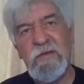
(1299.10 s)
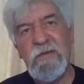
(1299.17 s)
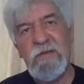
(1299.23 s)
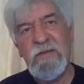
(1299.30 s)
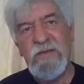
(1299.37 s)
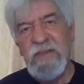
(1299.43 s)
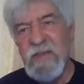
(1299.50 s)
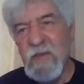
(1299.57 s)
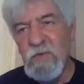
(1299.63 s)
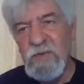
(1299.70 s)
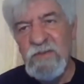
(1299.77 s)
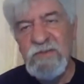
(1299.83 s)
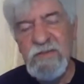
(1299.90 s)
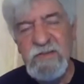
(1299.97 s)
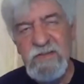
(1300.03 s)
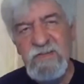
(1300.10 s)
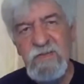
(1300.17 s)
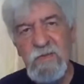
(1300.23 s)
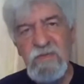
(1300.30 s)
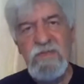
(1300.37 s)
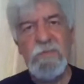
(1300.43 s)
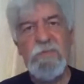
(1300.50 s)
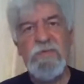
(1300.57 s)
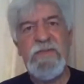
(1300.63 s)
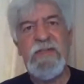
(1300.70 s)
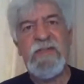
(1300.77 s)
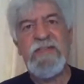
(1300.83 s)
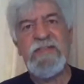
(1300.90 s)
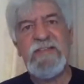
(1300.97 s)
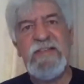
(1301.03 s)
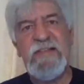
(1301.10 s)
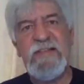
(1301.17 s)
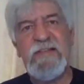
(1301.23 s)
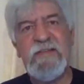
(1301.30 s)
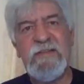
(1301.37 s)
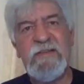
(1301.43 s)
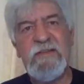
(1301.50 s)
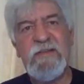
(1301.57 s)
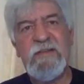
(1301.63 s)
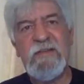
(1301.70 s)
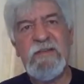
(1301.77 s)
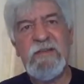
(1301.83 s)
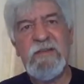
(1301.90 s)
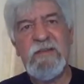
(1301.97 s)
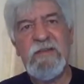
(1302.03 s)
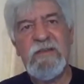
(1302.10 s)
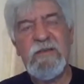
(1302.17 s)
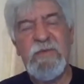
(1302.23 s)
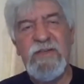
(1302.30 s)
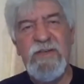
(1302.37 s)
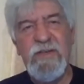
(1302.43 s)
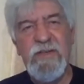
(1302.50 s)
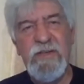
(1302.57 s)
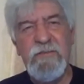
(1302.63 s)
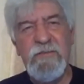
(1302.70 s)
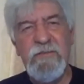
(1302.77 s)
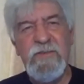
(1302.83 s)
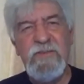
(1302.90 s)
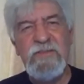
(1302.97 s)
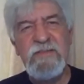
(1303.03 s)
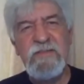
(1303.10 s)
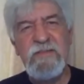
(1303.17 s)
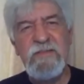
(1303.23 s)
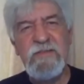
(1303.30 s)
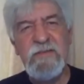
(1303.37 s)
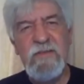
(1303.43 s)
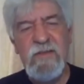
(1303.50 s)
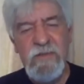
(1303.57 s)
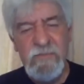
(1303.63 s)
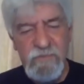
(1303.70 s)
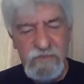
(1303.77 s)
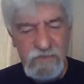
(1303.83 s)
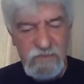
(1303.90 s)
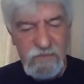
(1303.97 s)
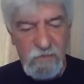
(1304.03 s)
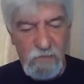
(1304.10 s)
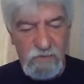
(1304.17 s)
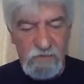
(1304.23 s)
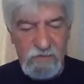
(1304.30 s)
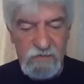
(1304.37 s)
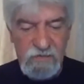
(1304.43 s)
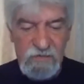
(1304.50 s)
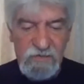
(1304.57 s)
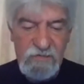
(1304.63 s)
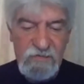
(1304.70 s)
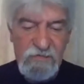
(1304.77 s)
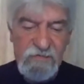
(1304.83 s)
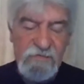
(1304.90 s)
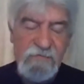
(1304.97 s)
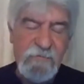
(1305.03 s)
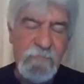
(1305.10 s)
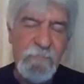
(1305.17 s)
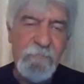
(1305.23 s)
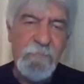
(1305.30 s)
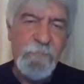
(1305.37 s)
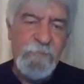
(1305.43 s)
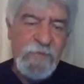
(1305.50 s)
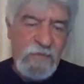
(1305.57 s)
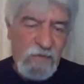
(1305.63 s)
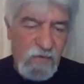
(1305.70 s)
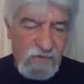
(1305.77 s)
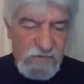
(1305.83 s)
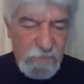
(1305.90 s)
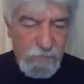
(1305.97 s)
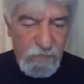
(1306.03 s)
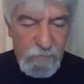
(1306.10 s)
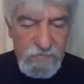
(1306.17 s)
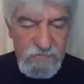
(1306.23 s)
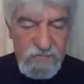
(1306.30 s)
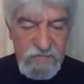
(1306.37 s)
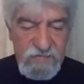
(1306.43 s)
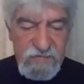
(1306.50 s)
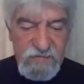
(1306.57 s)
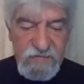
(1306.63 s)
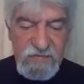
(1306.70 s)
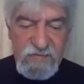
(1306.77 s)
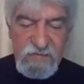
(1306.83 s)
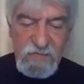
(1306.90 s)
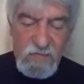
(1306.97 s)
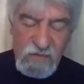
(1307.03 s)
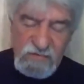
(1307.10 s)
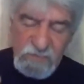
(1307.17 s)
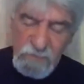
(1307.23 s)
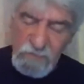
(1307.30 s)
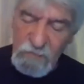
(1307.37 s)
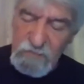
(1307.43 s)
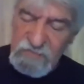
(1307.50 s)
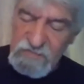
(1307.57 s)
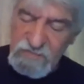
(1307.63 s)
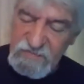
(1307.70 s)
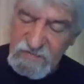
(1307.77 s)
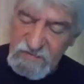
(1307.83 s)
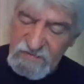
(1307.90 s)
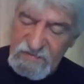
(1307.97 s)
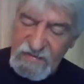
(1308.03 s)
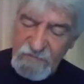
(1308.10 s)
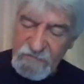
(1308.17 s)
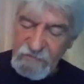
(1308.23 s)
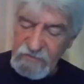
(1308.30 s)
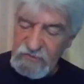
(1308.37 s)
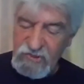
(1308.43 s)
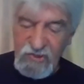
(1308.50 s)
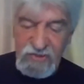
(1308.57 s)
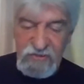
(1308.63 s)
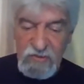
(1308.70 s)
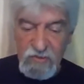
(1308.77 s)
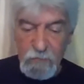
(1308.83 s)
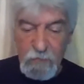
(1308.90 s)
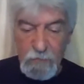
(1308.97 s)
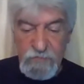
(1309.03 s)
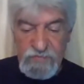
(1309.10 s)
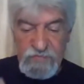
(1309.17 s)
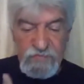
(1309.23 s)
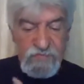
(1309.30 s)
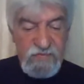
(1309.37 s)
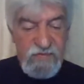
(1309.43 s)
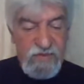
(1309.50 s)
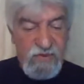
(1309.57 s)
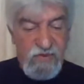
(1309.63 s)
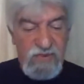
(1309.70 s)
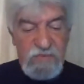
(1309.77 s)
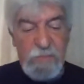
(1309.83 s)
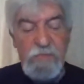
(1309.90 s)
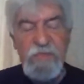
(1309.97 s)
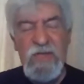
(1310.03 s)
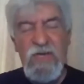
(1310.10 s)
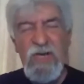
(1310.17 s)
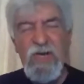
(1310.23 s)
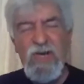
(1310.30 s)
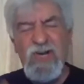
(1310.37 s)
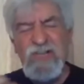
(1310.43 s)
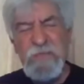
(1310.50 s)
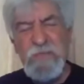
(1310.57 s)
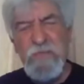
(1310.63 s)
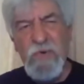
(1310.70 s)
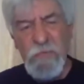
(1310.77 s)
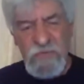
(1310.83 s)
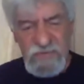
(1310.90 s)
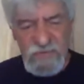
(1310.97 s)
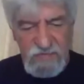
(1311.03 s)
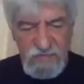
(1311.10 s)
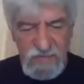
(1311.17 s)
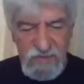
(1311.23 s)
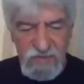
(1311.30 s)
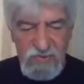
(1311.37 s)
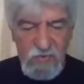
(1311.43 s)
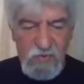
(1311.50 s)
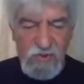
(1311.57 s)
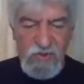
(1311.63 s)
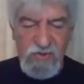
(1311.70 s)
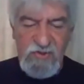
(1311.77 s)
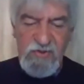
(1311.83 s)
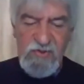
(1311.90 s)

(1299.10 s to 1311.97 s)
Then only did the soldier put down his gun when he heard the voice of a little one. God's promise is this. God's promise is in his covenant. God's promise is in the gospel. God's promise is in his word.